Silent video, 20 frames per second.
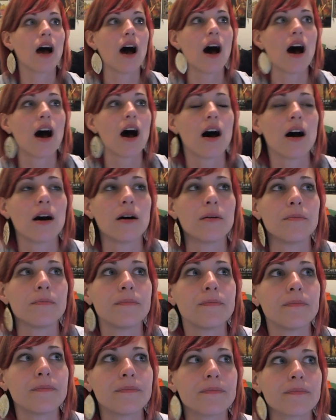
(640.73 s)

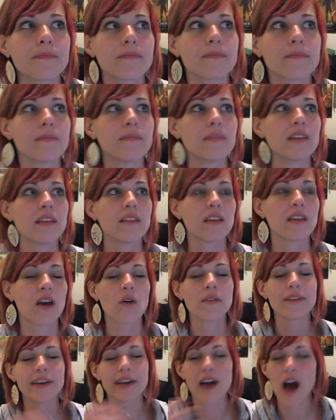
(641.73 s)
um, the
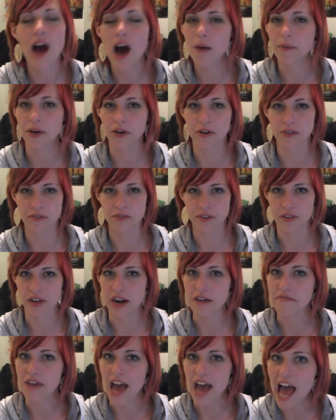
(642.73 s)
only comic review
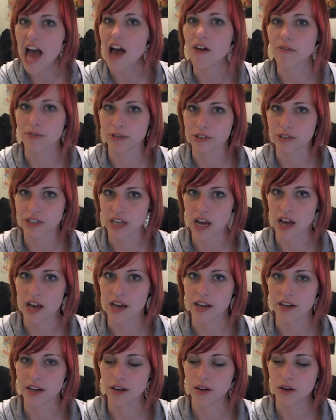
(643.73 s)
that I've ever
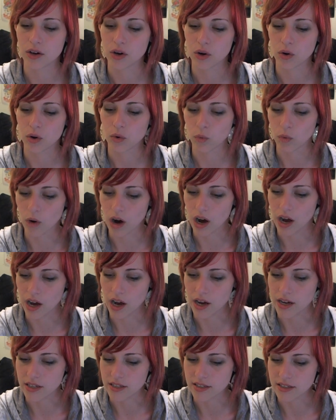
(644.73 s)
done
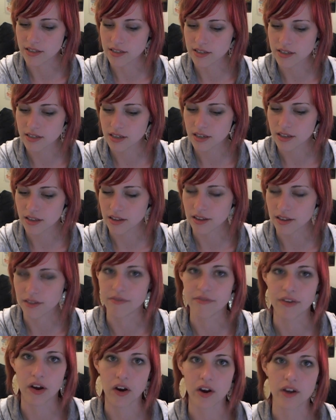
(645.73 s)
was the
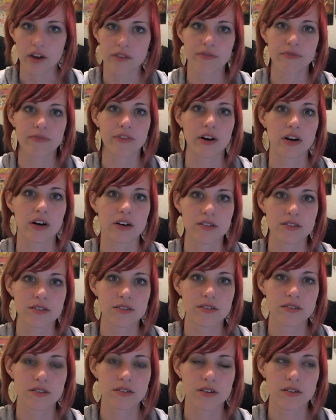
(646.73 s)
very
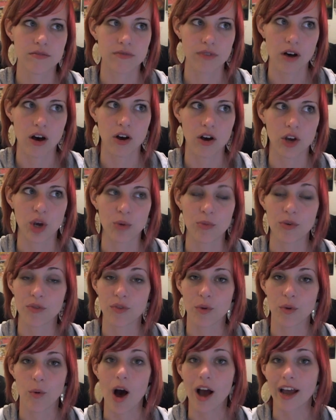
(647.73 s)
first volume
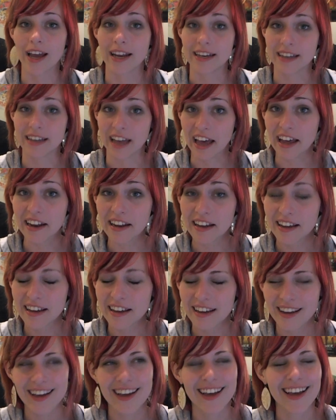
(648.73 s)
of The Walking Dead.
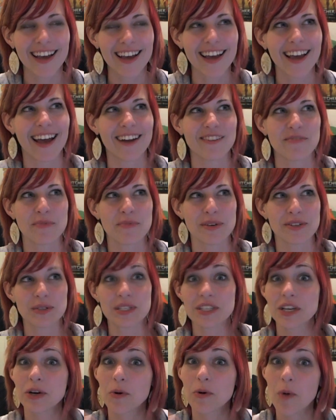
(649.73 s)
And everybody's
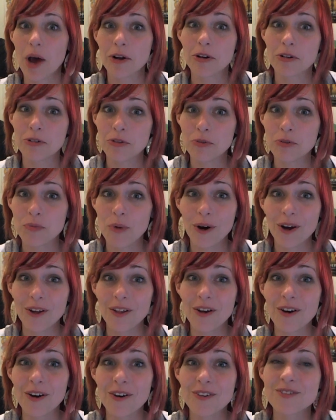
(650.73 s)
always like, why don't you do more
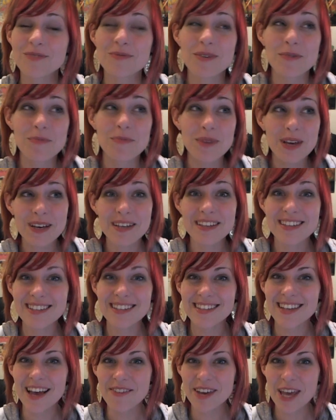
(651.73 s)
of those? I'm like,
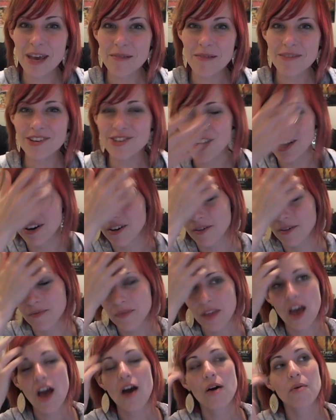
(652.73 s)
because I have a gaming channel.
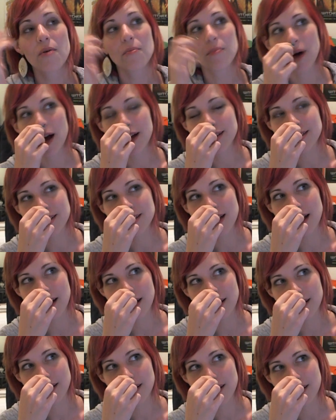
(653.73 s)
But
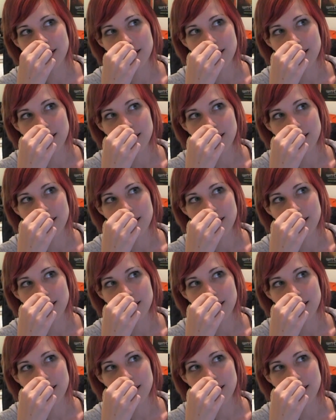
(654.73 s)
uh,